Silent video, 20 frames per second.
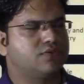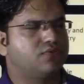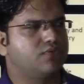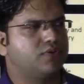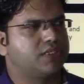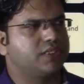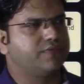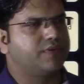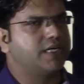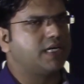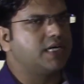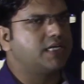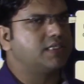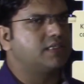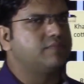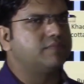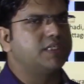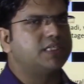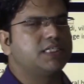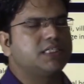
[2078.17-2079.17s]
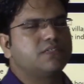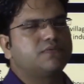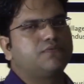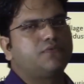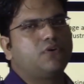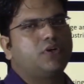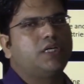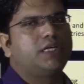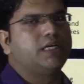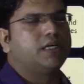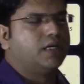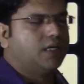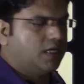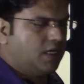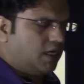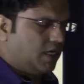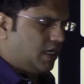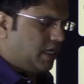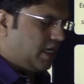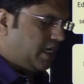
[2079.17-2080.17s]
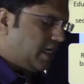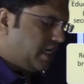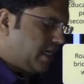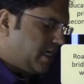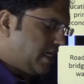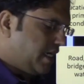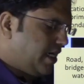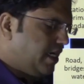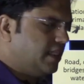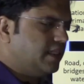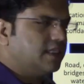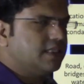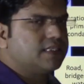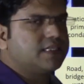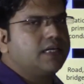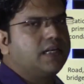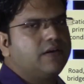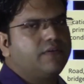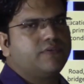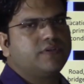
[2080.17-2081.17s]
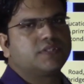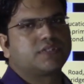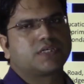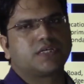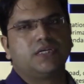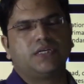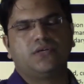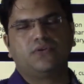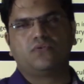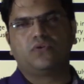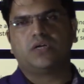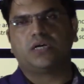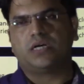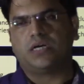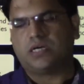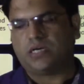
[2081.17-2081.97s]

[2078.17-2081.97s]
So whatever item that is falling in this 11th schedule,